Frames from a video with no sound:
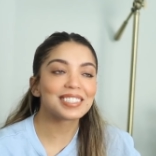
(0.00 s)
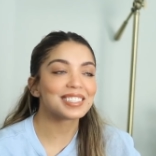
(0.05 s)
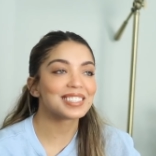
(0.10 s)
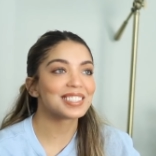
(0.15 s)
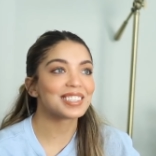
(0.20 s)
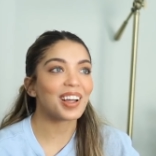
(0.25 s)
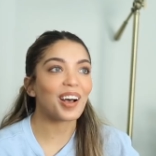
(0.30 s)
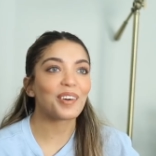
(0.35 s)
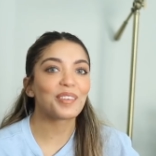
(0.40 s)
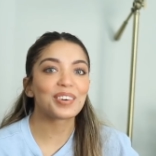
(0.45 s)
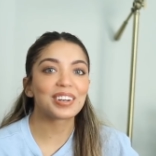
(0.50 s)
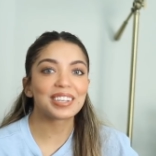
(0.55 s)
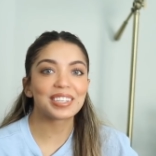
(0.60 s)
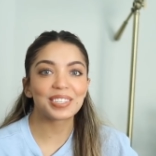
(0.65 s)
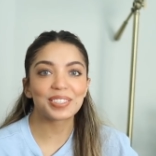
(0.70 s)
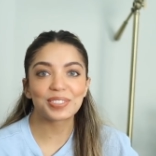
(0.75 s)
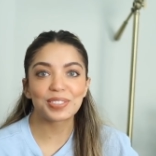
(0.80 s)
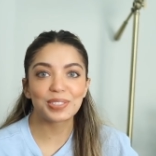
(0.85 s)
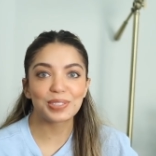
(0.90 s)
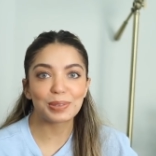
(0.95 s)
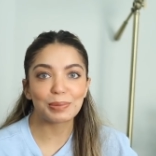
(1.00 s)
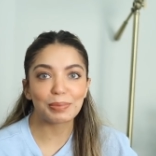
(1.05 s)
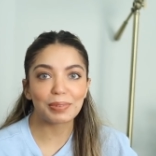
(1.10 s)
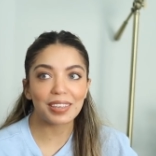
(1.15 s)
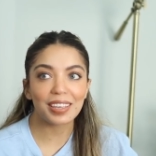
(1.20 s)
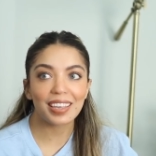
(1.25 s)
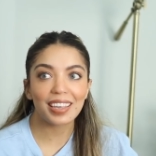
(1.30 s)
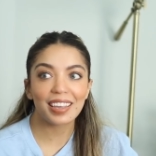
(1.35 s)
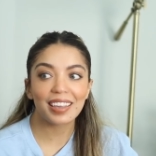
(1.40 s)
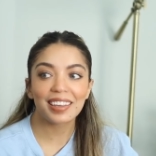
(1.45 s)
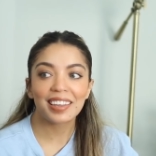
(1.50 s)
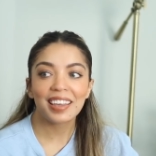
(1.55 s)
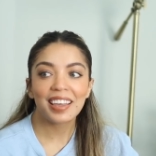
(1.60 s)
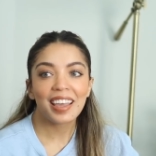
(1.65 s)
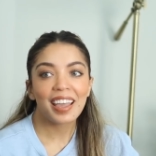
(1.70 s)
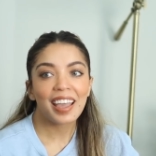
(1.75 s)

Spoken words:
It's not what it used to be.